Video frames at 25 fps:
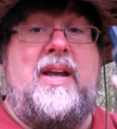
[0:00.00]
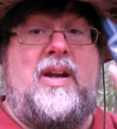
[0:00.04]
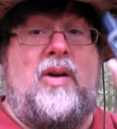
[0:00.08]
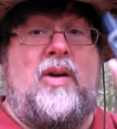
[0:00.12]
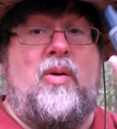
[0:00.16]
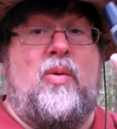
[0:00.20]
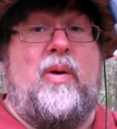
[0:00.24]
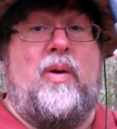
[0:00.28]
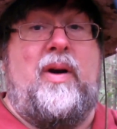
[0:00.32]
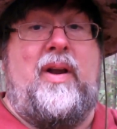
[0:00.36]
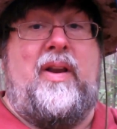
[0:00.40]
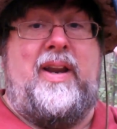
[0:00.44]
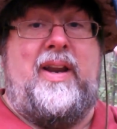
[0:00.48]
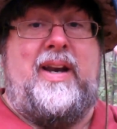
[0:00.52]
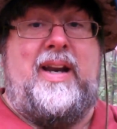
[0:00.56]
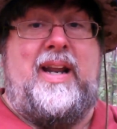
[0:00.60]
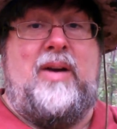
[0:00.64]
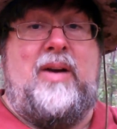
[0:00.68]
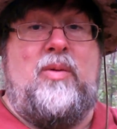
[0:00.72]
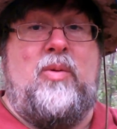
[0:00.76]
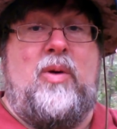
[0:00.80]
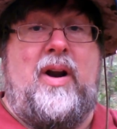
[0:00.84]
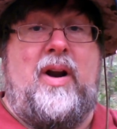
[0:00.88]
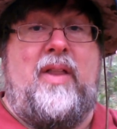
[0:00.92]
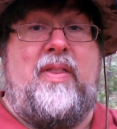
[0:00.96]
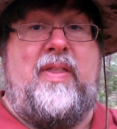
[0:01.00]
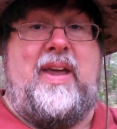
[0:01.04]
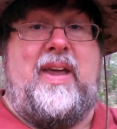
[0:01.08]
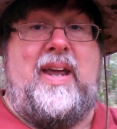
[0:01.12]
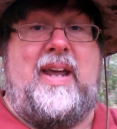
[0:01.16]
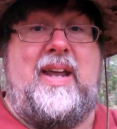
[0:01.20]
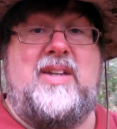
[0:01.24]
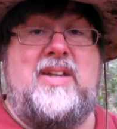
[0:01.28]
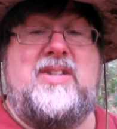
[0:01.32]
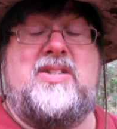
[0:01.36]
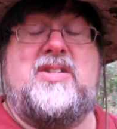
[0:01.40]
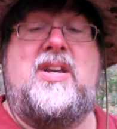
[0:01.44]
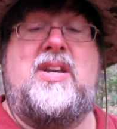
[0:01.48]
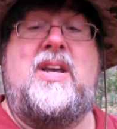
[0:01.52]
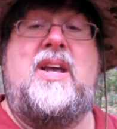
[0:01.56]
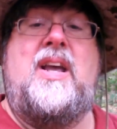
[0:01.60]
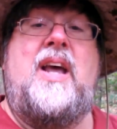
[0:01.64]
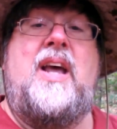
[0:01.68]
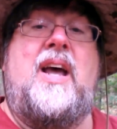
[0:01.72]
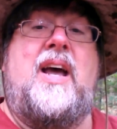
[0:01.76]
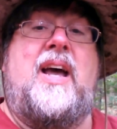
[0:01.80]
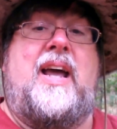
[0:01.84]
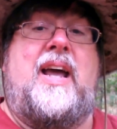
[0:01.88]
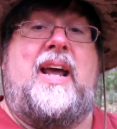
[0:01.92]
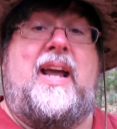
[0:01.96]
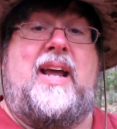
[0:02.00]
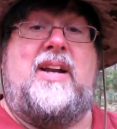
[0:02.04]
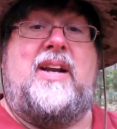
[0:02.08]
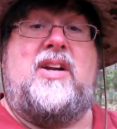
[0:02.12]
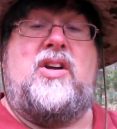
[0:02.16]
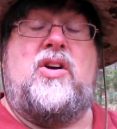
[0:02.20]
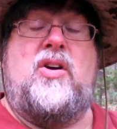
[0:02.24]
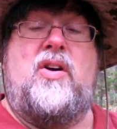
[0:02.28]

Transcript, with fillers: You really need one of these, a